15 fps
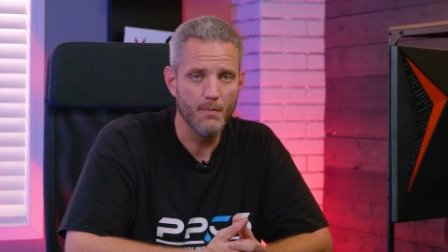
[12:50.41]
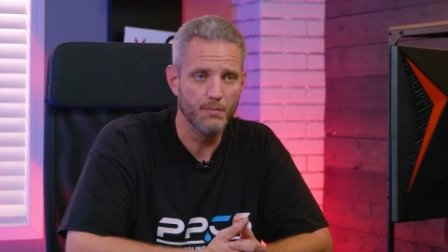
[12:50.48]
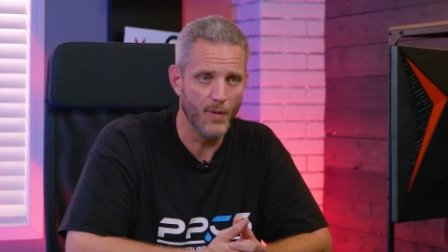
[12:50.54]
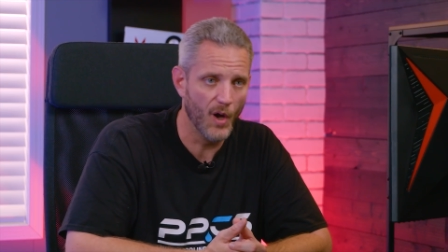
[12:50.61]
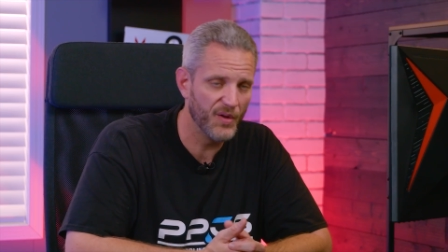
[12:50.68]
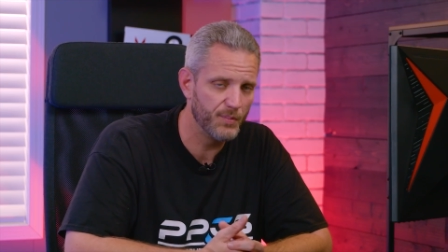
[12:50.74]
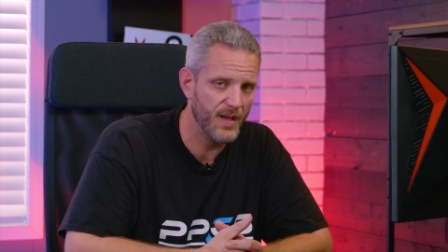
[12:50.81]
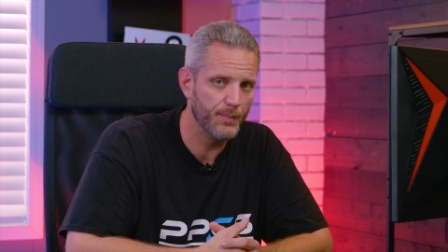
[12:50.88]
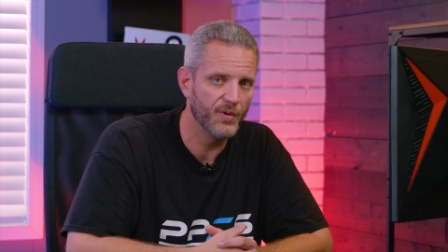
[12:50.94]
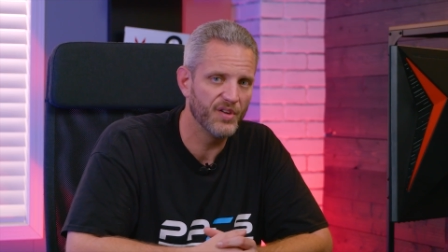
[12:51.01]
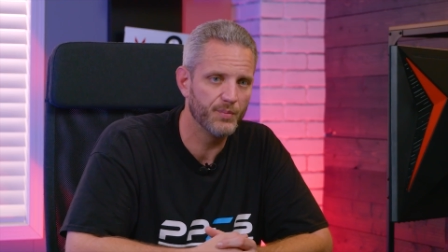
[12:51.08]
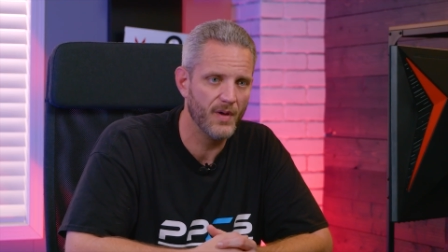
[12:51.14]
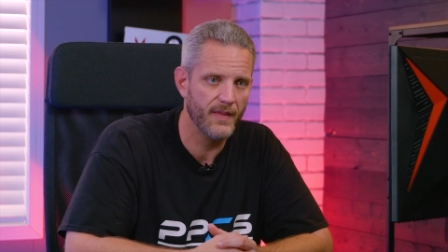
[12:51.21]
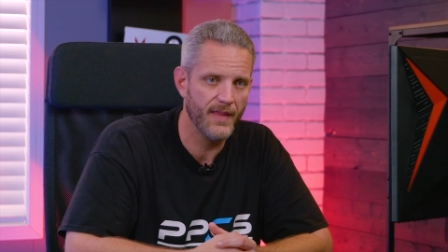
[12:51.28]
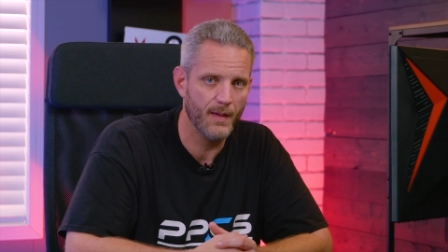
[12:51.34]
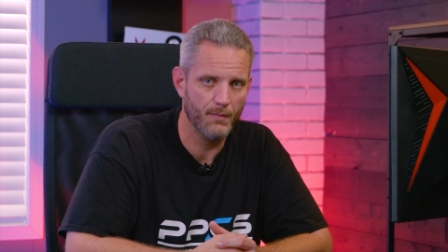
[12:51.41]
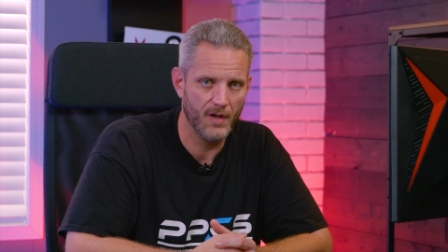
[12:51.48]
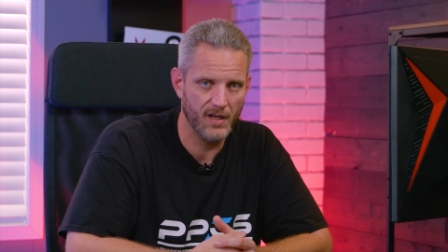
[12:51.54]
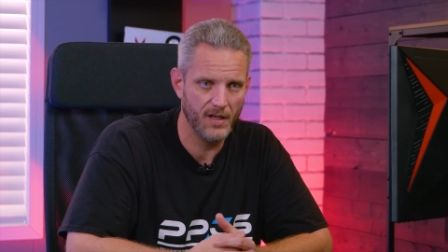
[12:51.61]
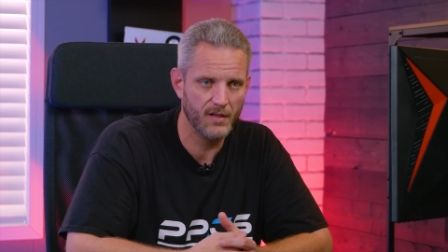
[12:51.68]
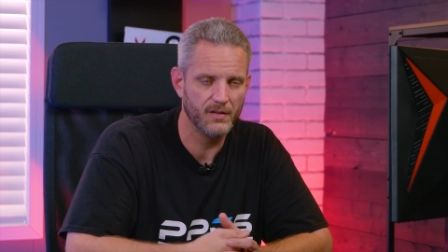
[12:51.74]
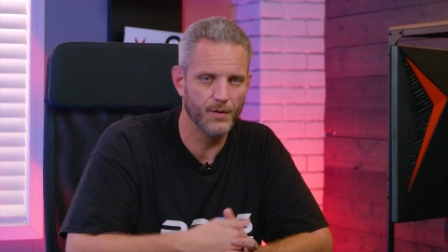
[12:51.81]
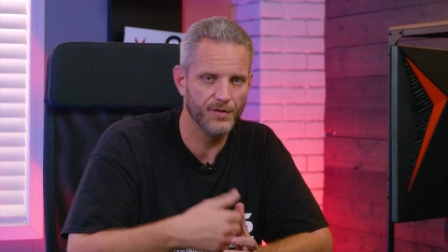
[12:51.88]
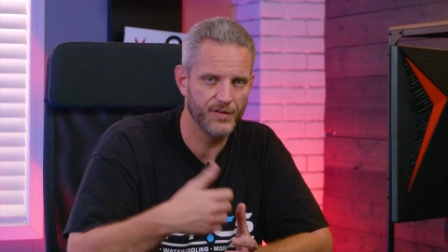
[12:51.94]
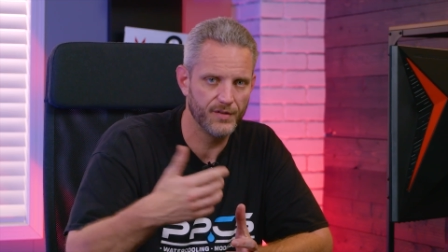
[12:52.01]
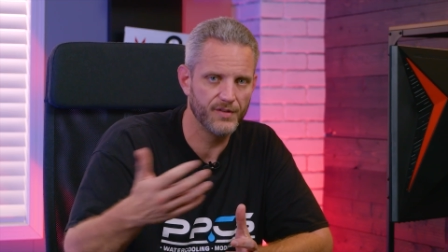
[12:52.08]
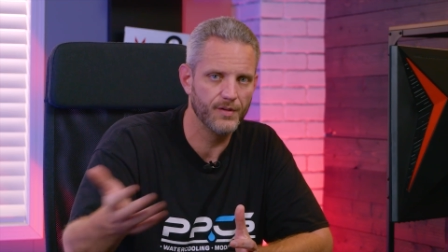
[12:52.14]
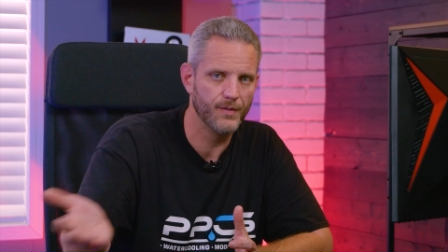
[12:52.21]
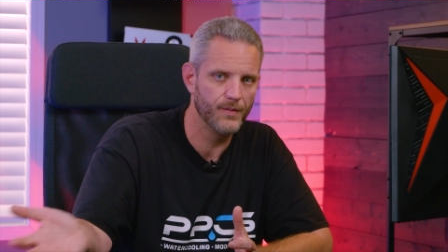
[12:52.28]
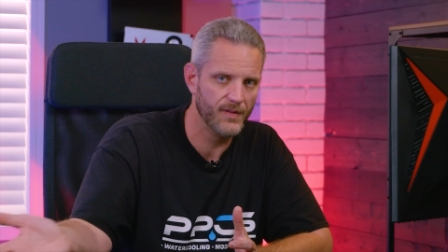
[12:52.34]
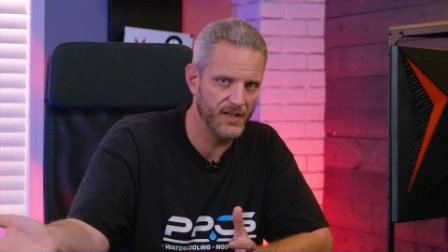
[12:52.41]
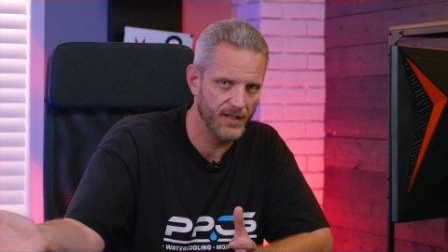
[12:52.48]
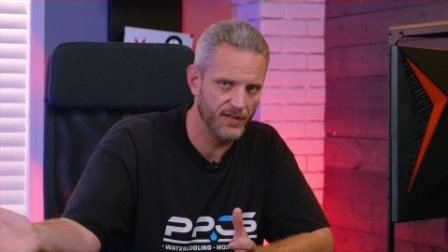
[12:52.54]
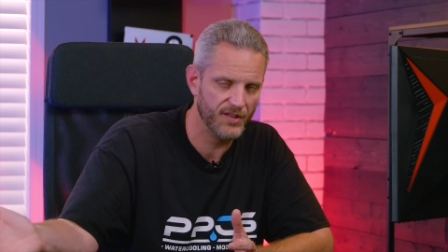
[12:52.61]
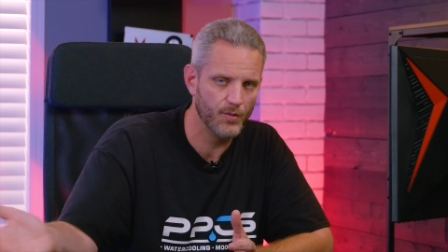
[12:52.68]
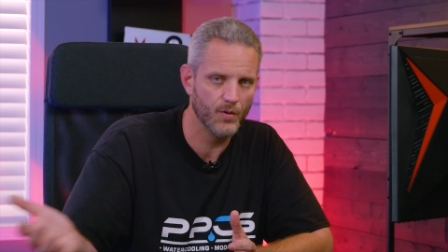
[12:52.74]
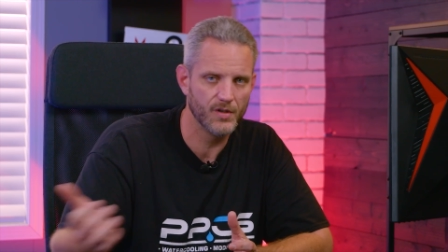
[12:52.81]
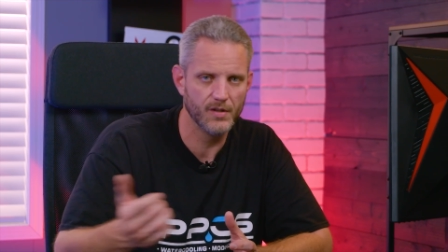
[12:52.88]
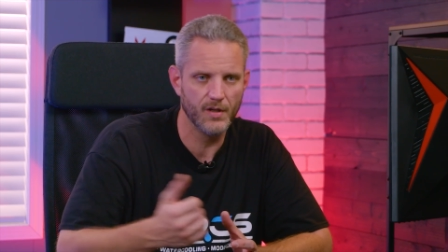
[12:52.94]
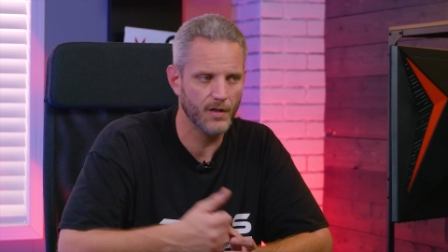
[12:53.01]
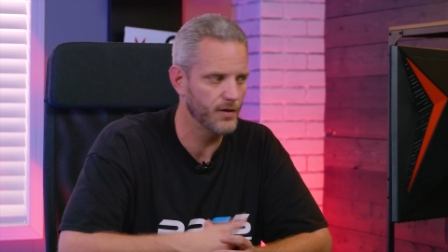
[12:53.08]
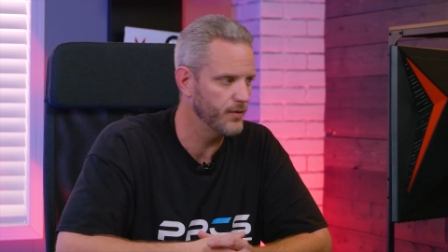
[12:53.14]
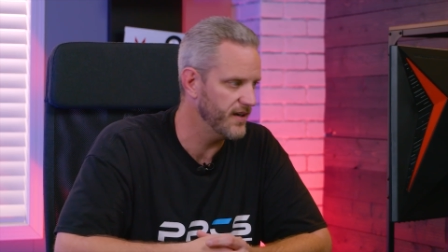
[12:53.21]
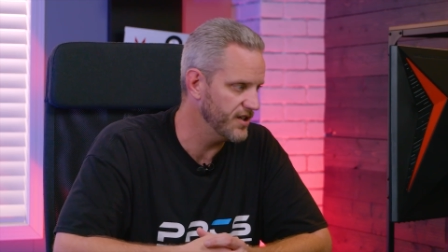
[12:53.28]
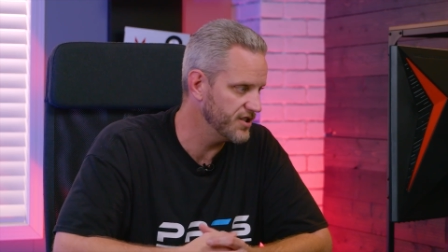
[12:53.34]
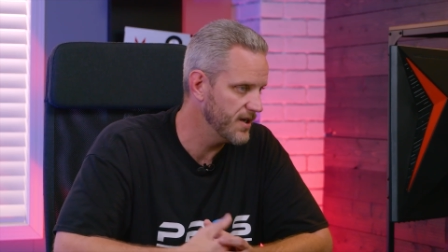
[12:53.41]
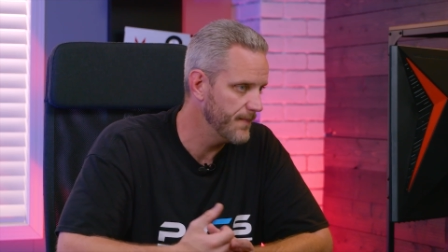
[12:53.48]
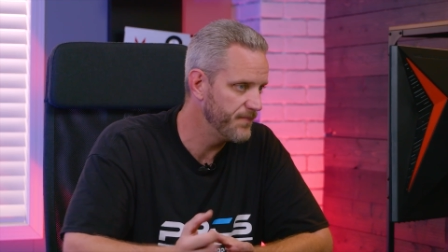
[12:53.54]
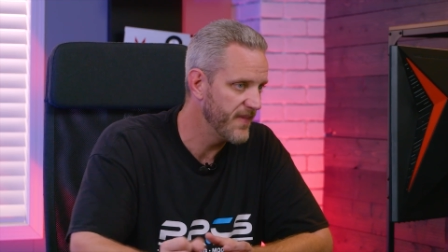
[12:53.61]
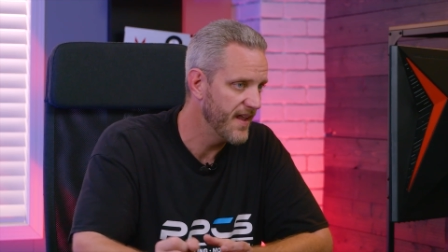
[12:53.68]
Most people spend that money closer to the $200 range.